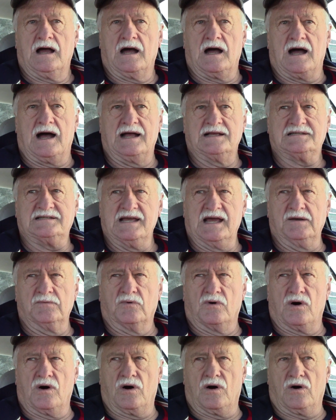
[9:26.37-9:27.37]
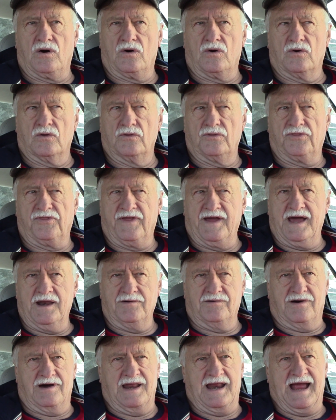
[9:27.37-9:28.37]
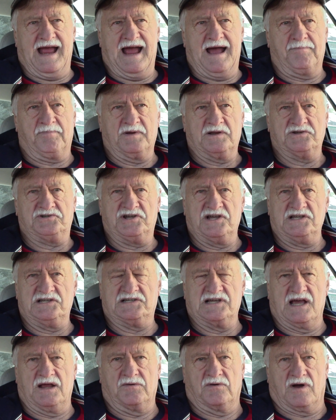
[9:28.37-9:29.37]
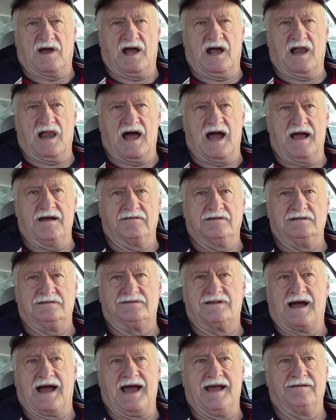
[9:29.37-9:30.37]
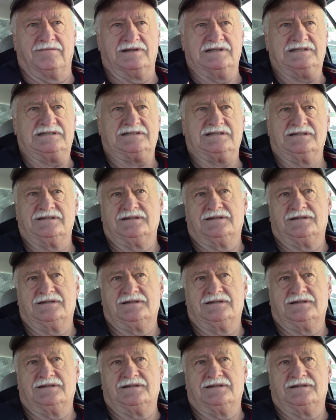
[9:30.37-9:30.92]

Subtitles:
I said, well, then what happened? She said, well, I was